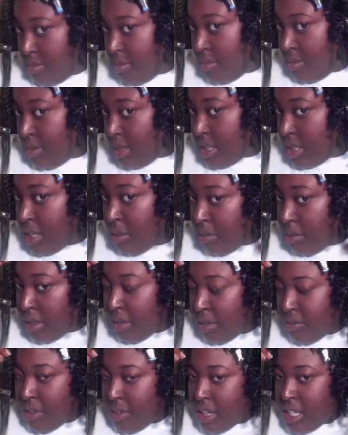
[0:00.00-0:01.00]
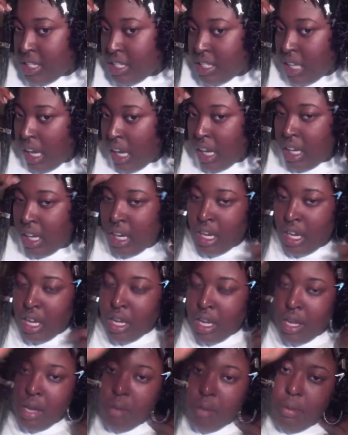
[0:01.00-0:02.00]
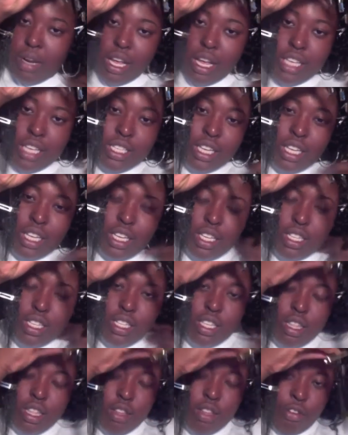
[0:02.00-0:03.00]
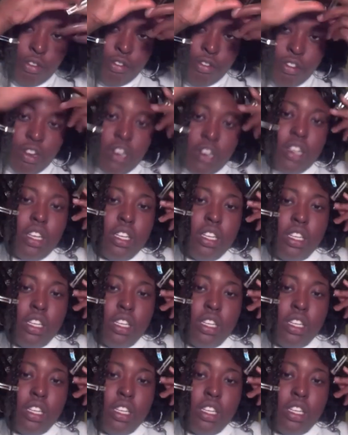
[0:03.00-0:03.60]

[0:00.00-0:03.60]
Same thing for this side. But as I get to the front,